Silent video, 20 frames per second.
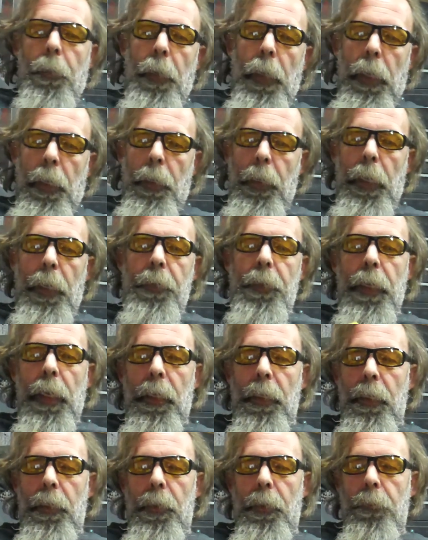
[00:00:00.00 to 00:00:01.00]
I'll add
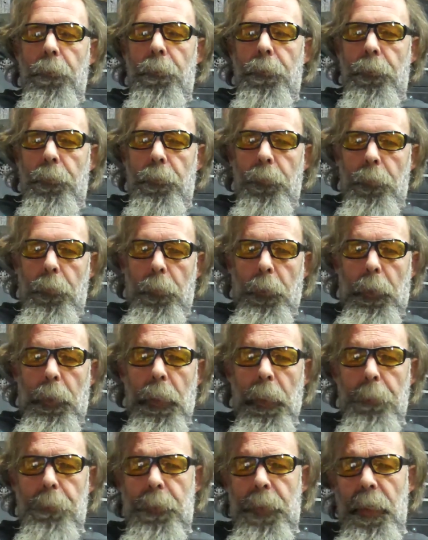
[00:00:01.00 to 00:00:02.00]
that little
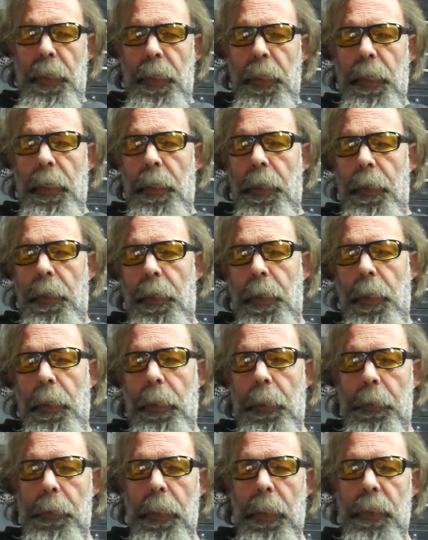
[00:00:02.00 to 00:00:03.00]
clip to the end.
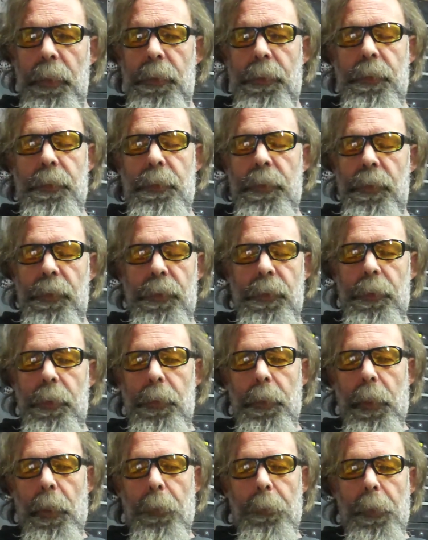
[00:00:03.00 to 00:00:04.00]
It's just,
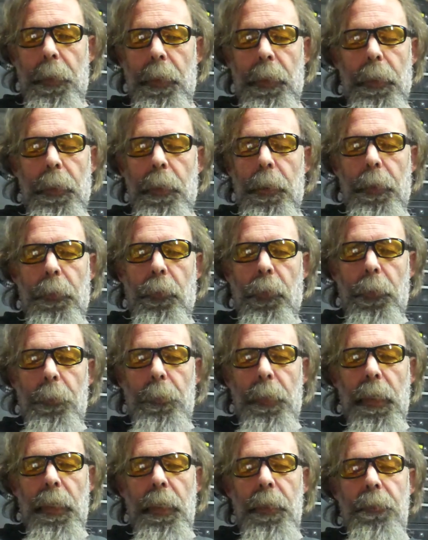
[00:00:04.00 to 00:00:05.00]
I mean, you
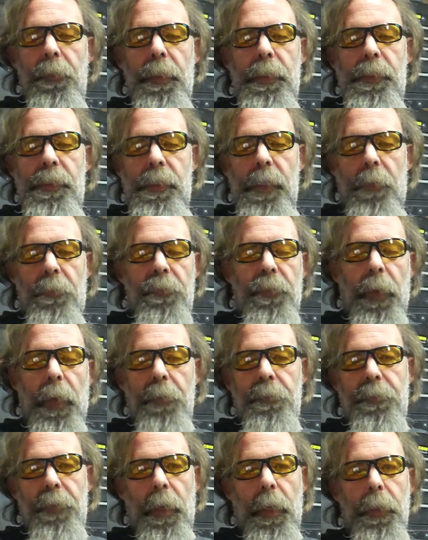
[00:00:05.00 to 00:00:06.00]
wouldn't believe the stuff
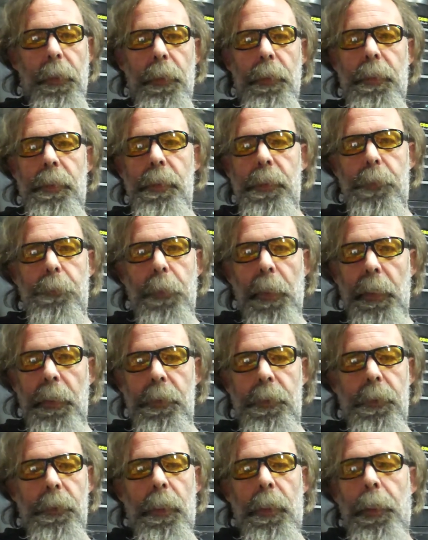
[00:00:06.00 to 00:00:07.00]
I find at this
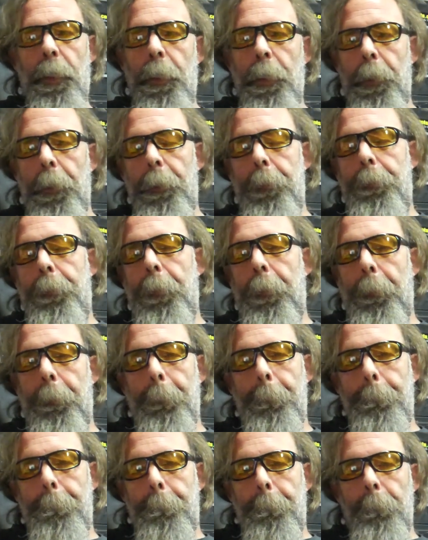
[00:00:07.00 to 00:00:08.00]
place.
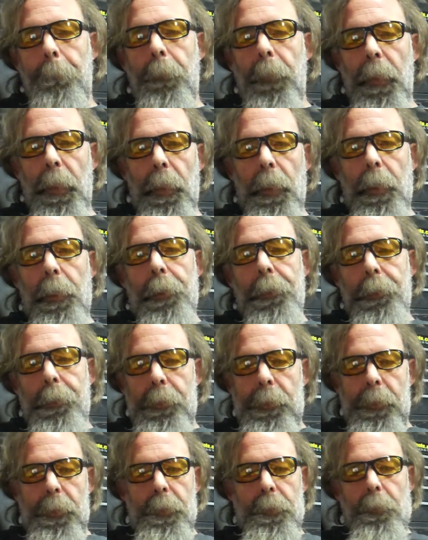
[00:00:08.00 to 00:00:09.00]
So,
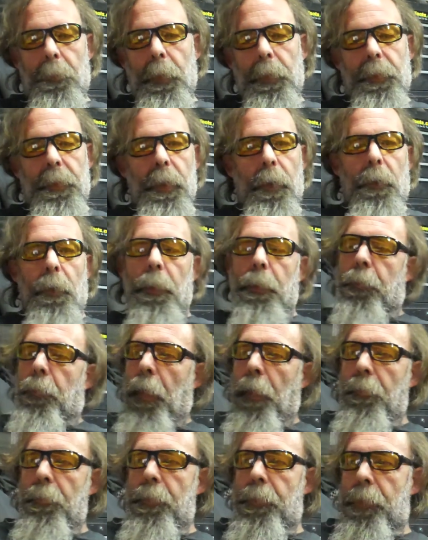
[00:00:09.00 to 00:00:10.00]
it's right there in
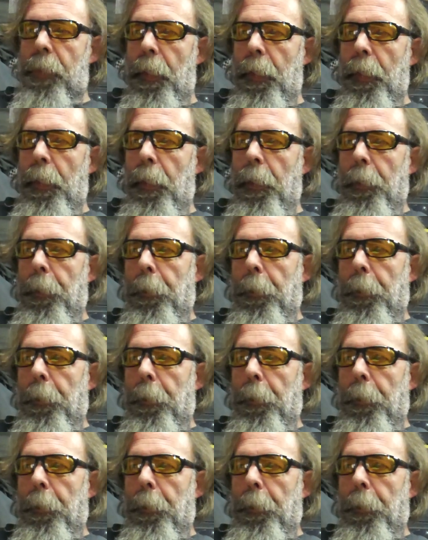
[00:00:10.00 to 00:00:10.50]
Traverse City.